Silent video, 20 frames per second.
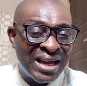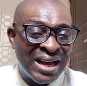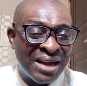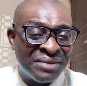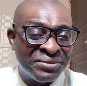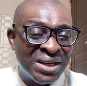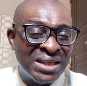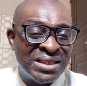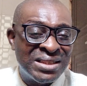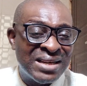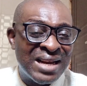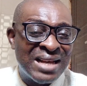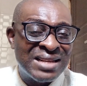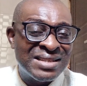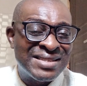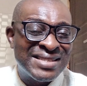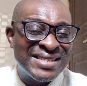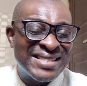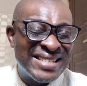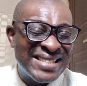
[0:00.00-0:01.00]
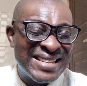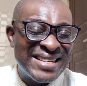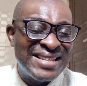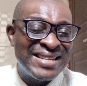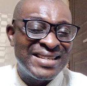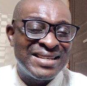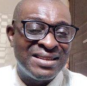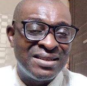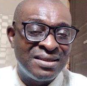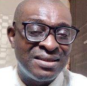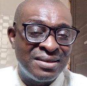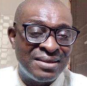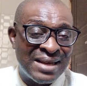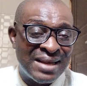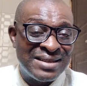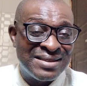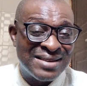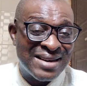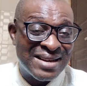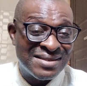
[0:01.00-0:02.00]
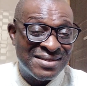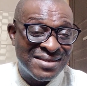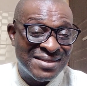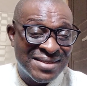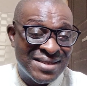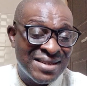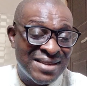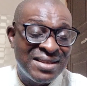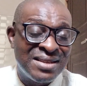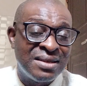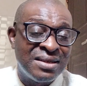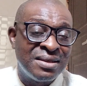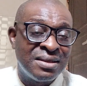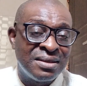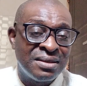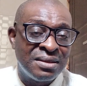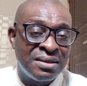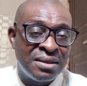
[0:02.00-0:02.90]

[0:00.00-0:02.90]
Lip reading: Nigerians seen